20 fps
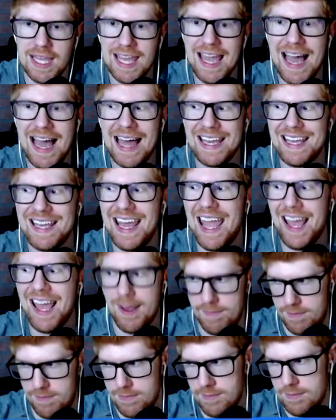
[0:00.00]
God
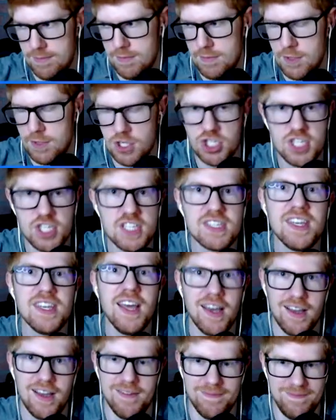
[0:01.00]
damn. She's
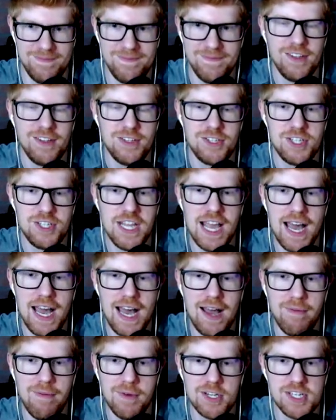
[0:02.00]
dumb. She
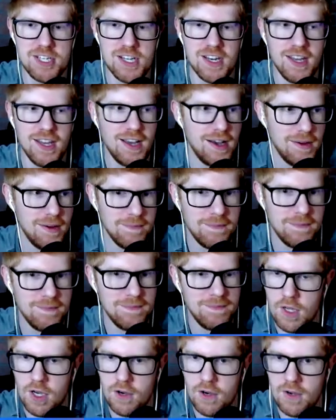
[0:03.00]
hot, but she dumb.
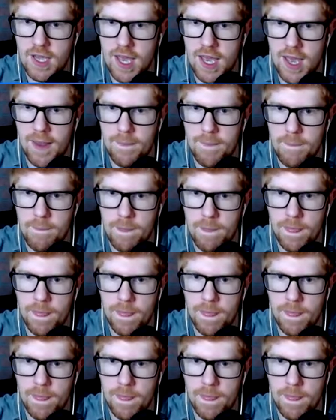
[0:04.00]
Okay.